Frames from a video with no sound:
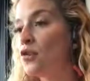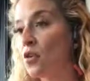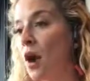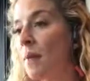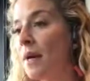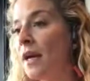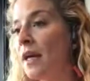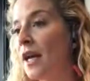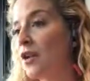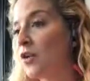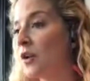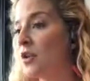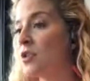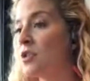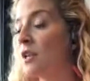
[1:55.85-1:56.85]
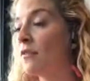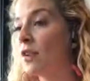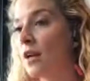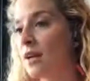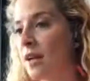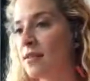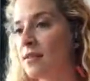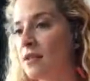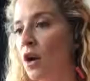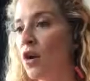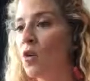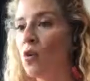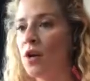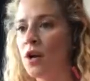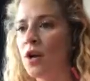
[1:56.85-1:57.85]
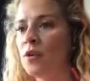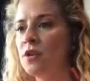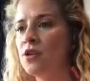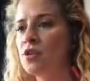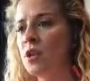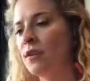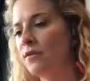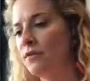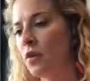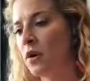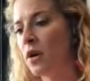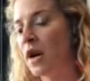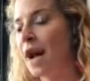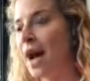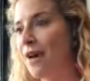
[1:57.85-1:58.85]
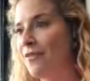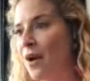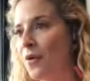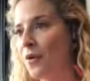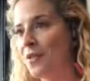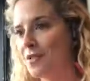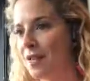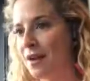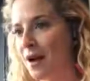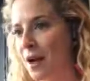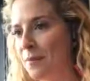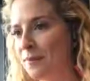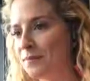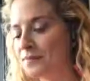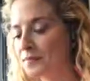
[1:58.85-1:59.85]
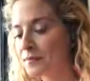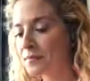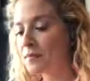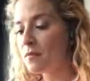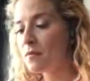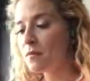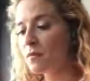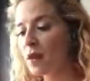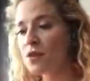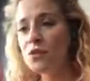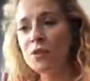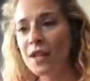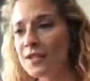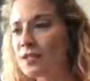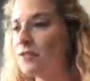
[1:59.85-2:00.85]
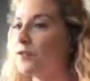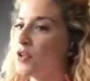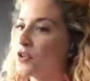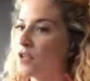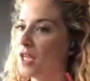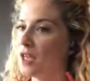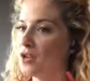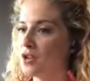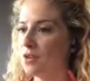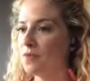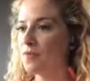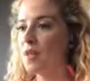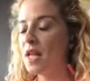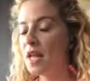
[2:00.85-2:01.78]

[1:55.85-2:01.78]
drama and you're auditioning for a guest star, or are you auditioning for a half-hour sitcom? So that's the first thing you do.